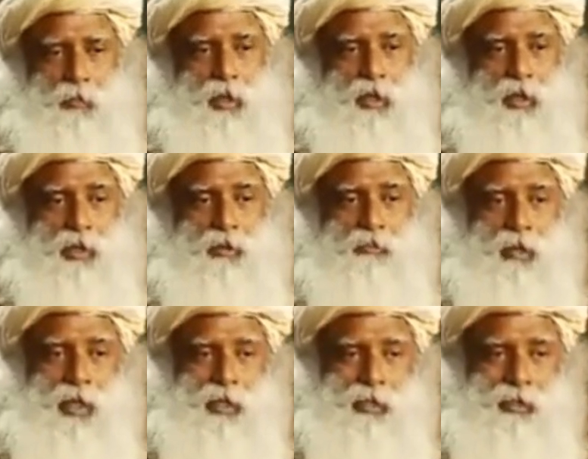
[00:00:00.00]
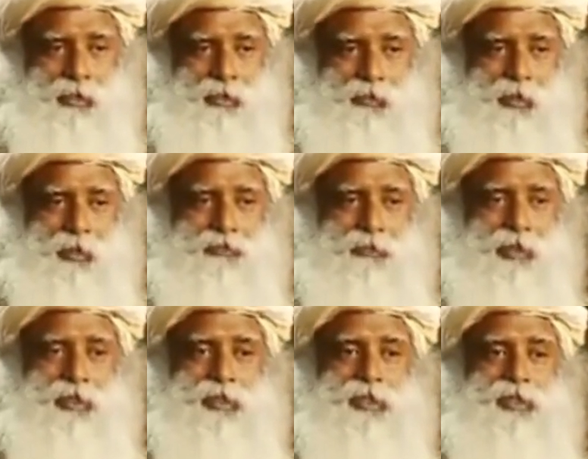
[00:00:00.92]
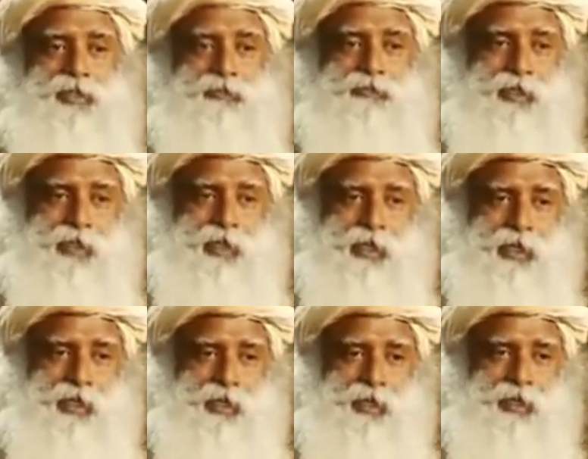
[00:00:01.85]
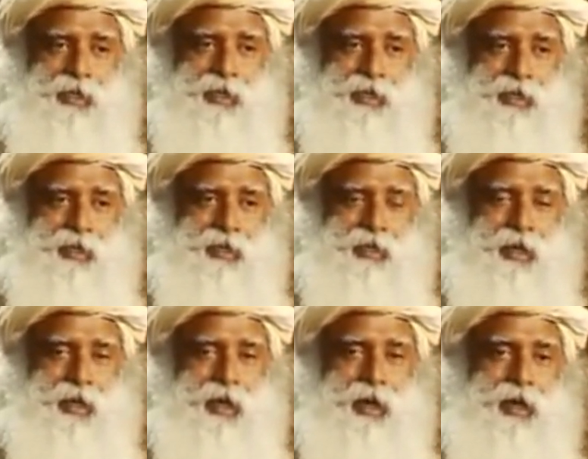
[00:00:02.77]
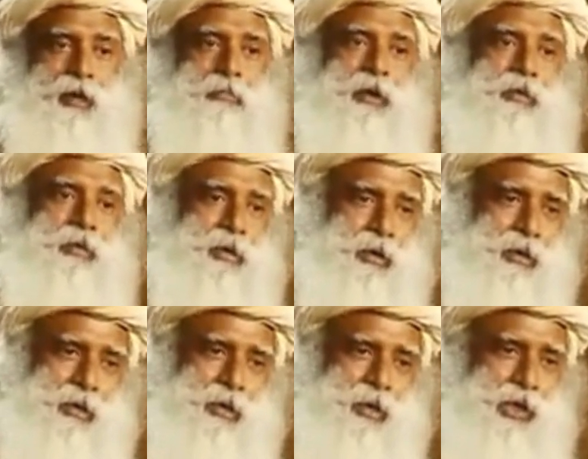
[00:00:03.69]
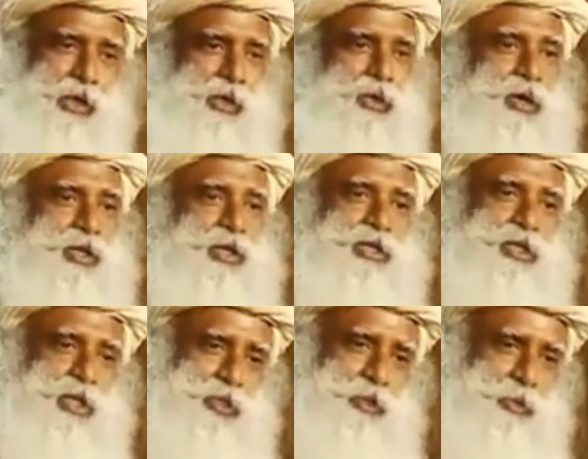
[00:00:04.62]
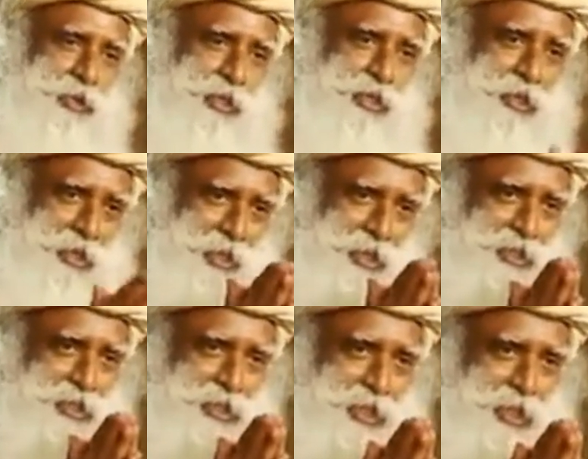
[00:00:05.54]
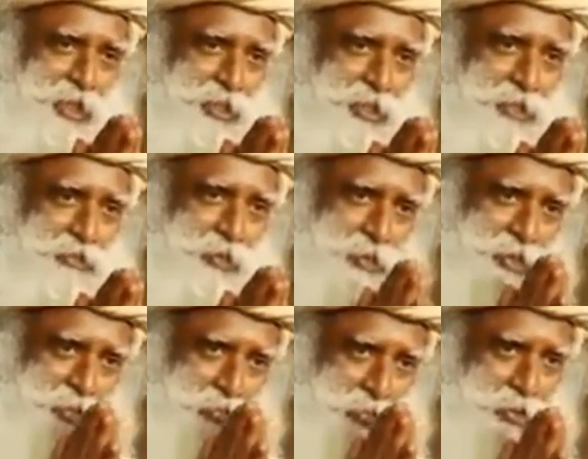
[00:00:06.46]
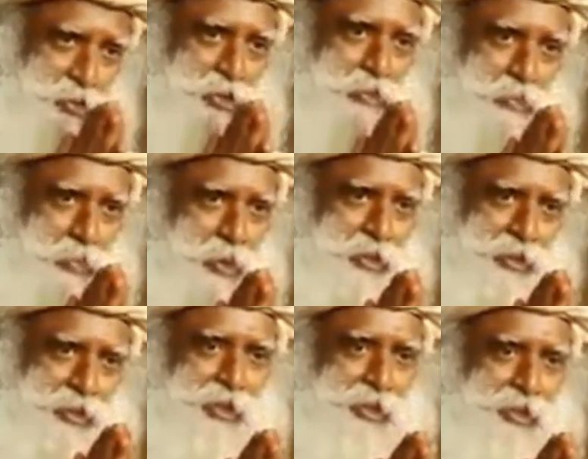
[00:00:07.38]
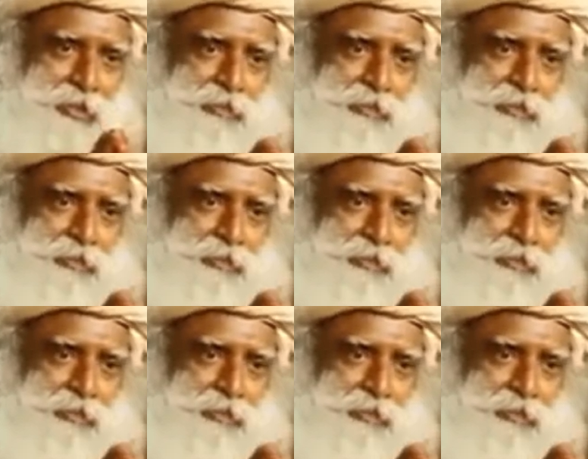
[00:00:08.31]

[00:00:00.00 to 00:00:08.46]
body and mind will function differently. And above all, you are in touch with the Creator's creation, which is the most important thing.